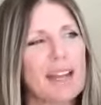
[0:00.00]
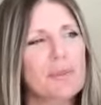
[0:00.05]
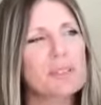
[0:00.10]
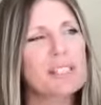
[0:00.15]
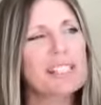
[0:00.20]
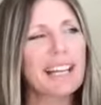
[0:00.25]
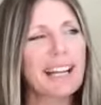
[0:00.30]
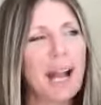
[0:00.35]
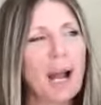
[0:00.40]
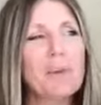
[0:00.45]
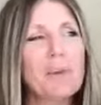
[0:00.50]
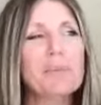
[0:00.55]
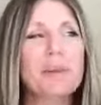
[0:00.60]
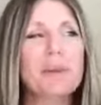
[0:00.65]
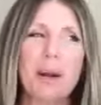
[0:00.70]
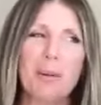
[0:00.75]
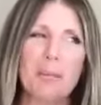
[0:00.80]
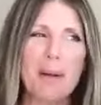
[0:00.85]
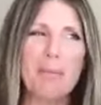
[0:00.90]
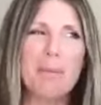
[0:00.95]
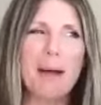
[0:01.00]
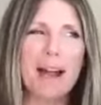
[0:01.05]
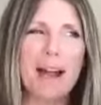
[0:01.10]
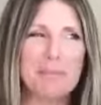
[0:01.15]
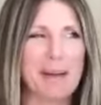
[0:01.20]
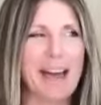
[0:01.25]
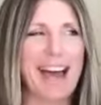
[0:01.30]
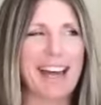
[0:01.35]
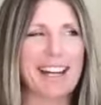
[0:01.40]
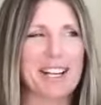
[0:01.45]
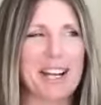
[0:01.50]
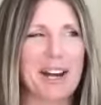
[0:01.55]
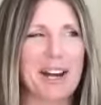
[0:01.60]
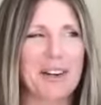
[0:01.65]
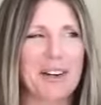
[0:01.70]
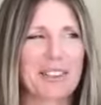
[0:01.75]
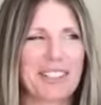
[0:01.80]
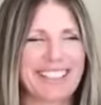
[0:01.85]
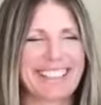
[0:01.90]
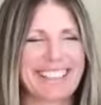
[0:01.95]
It's like I would be on my back
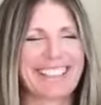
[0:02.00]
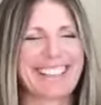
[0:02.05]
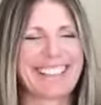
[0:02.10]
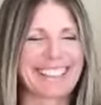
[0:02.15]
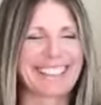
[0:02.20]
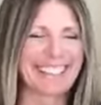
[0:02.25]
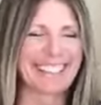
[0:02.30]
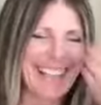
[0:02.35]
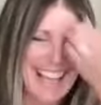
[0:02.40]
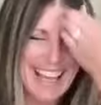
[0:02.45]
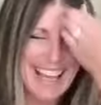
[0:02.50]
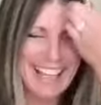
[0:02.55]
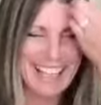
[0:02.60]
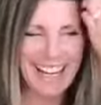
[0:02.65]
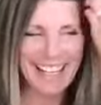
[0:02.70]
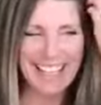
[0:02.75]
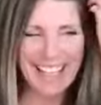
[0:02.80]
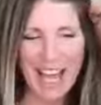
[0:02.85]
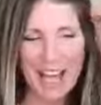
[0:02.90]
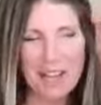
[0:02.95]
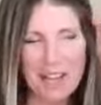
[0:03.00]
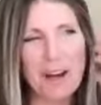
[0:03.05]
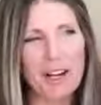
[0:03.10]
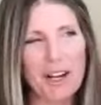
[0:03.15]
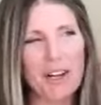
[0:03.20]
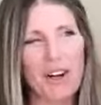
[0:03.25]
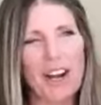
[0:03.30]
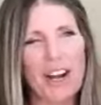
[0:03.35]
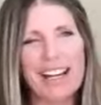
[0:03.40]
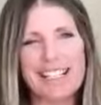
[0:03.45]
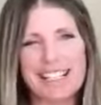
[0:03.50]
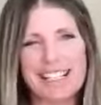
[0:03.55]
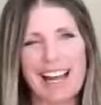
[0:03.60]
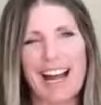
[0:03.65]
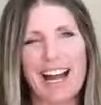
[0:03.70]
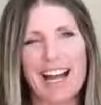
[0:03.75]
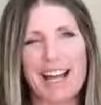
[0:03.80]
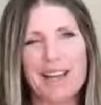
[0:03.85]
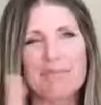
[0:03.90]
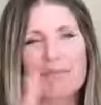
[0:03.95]
patio and I'd had my great
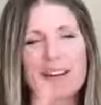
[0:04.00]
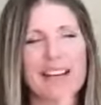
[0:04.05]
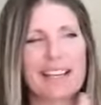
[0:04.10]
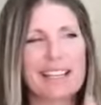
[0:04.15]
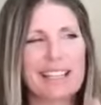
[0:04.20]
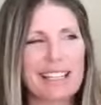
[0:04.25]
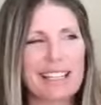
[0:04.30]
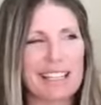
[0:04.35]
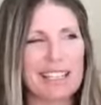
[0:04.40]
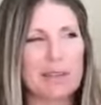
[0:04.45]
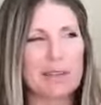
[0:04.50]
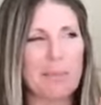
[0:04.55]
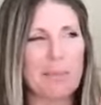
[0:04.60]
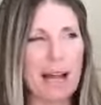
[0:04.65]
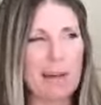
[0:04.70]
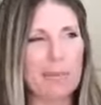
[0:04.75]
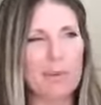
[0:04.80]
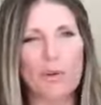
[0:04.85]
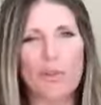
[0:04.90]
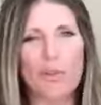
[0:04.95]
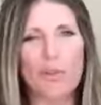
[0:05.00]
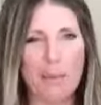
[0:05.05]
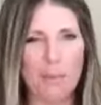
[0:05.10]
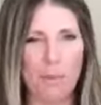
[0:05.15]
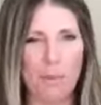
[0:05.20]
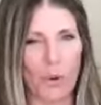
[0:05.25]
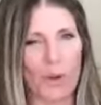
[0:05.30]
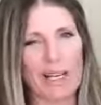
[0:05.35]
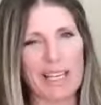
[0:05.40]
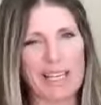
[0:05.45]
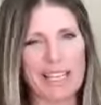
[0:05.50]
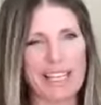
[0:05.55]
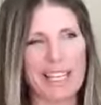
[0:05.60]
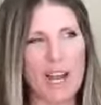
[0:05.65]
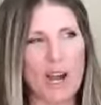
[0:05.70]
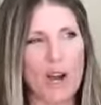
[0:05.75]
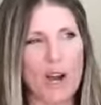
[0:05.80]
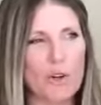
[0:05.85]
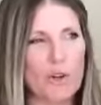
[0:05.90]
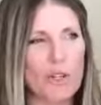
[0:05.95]
time in the Bible that morning, you
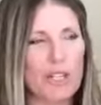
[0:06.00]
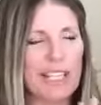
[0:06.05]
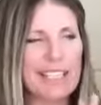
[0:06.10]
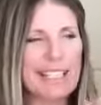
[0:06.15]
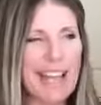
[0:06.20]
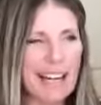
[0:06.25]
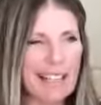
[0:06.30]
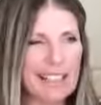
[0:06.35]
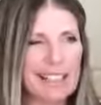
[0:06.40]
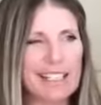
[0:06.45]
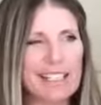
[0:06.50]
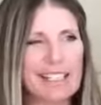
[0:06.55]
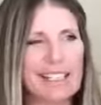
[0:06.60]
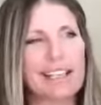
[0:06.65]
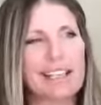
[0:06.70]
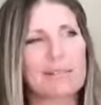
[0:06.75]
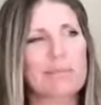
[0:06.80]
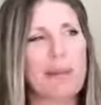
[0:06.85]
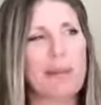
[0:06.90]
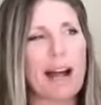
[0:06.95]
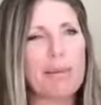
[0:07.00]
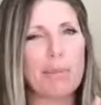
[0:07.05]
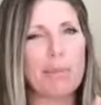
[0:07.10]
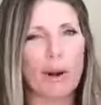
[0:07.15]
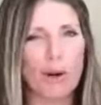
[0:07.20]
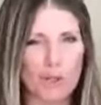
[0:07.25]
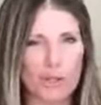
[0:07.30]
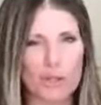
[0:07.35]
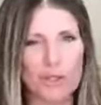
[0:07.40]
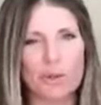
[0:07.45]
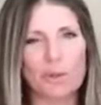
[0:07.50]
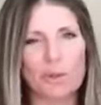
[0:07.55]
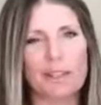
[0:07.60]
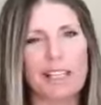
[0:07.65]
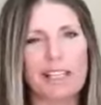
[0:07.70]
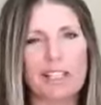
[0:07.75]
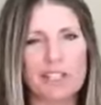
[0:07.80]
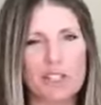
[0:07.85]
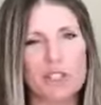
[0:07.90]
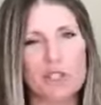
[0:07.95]
know, connecting in my personal
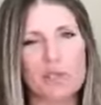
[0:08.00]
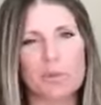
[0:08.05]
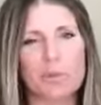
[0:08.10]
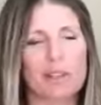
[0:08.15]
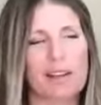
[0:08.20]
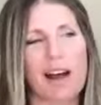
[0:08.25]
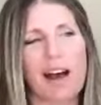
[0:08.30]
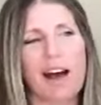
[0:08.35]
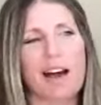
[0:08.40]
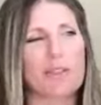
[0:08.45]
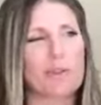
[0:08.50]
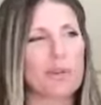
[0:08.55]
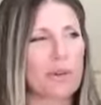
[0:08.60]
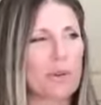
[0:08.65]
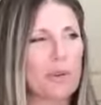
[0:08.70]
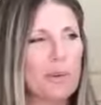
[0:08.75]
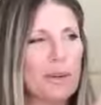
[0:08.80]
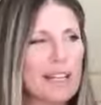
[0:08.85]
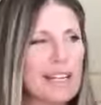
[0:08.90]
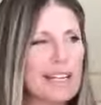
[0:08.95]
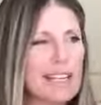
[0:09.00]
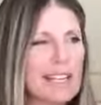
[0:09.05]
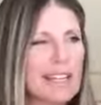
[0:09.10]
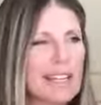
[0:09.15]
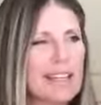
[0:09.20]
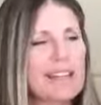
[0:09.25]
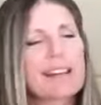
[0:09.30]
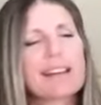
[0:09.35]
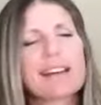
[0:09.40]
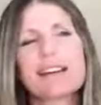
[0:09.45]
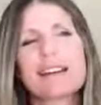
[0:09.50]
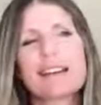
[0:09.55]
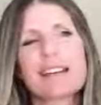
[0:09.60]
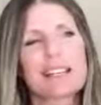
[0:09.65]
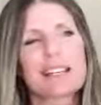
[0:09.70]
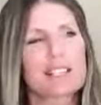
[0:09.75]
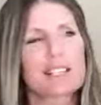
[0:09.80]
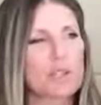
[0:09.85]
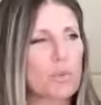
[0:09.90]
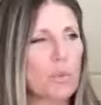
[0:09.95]
relationship with God through reading
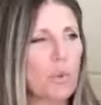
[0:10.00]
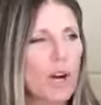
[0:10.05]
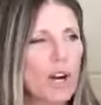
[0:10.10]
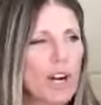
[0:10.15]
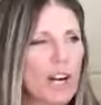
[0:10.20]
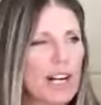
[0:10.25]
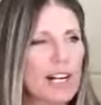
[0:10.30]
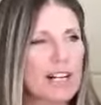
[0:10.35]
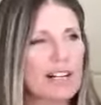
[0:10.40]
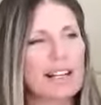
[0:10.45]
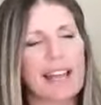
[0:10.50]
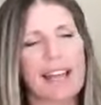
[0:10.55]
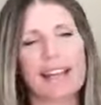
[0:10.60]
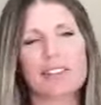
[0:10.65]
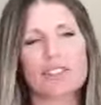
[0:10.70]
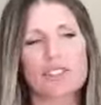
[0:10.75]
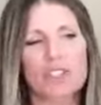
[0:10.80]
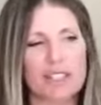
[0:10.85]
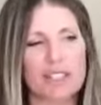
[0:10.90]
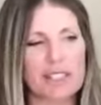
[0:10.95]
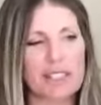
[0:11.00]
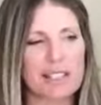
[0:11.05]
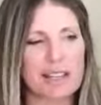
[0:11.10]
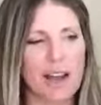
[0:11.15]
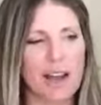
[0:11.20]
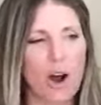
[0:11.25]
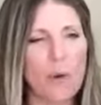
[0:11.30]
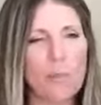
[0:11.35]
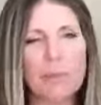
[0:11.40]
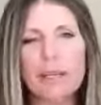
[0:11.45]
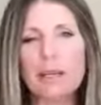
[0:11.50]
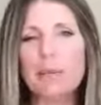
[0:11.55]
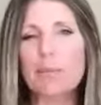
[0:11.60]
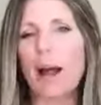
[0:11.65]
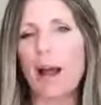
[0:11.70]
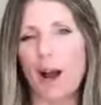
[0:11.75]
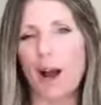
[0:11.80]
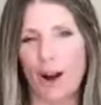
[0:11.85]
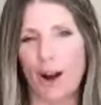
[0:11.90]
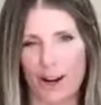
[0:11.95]
his word and just opening
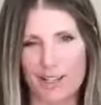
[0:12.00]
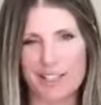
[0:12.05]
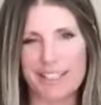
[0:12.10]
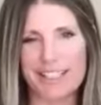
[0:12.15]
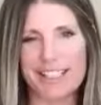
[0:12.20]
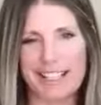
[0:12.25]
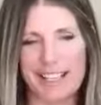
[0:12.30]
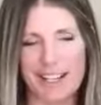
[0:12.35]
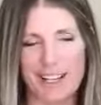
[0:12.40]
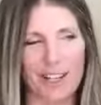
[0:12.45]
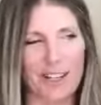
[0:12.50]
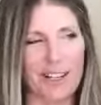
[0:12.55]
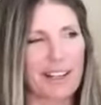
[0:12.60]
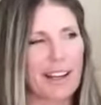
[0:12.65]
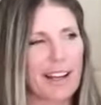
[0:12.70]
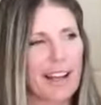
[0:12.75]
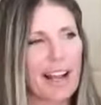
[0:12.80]
my heart to hear.